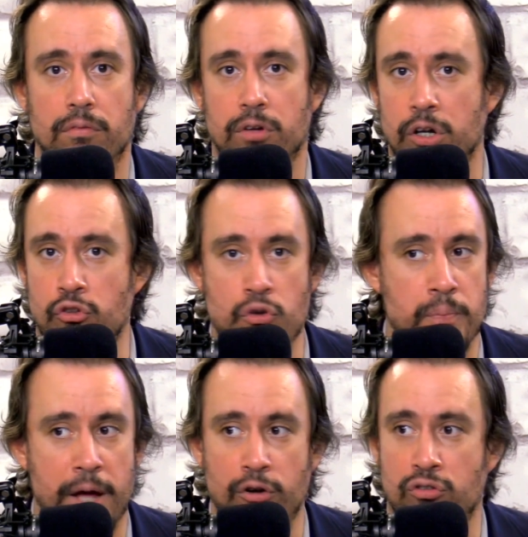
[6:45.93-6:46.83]
Because you
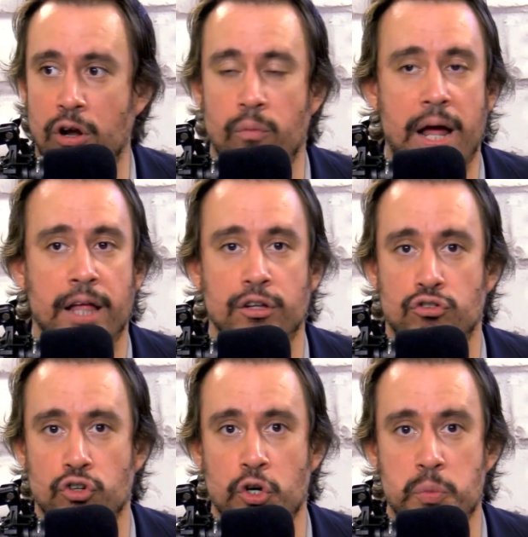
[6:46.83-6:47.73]
better start rallying the
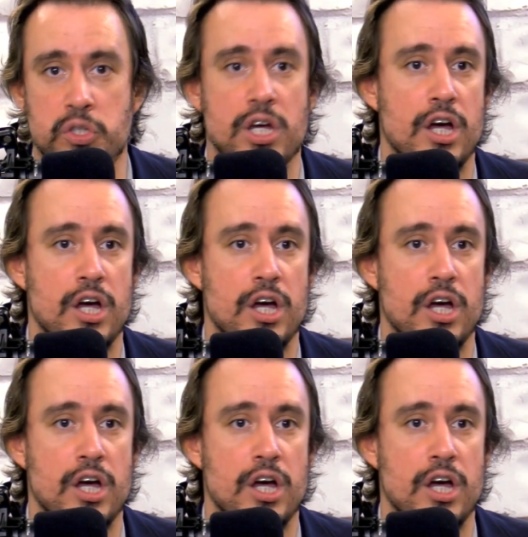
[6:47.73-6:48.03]
troops.